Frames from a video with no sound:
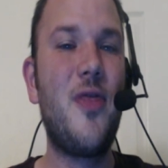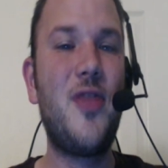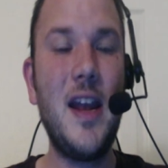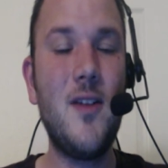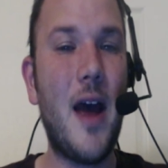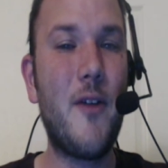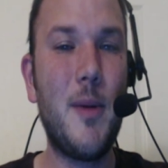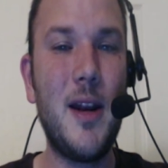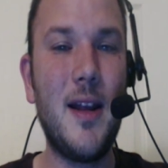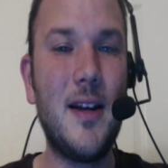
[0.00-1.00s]
Thank you to
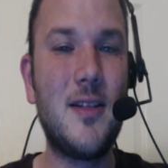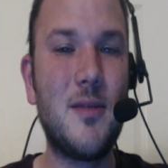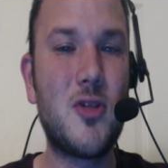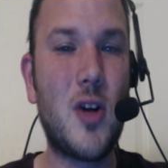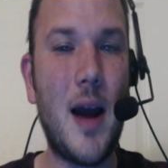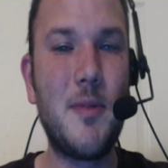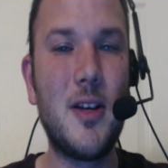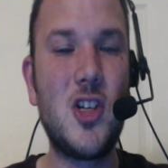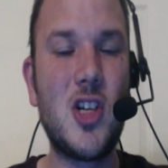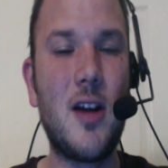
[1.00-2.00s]
everybody that has subscribed to
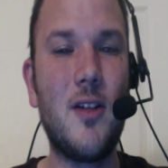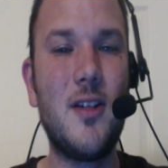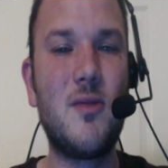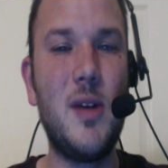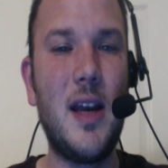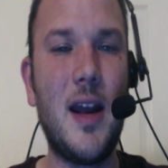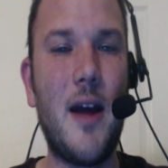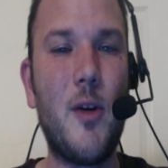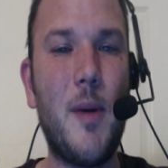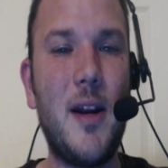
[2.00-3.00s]
the channel this week, and
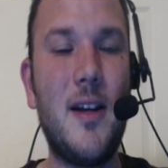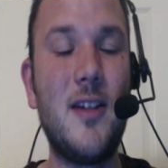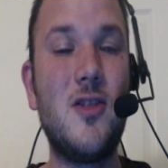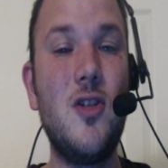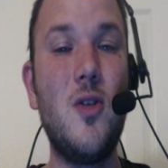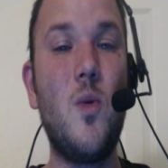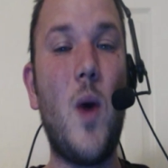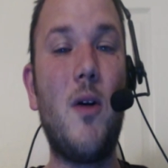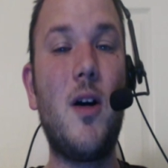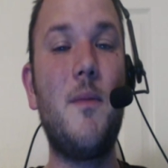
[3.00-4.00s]
everybody that is new,
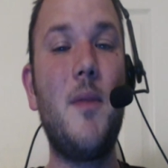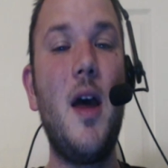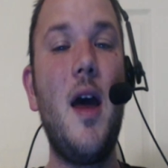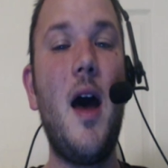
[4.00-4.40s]
welcome.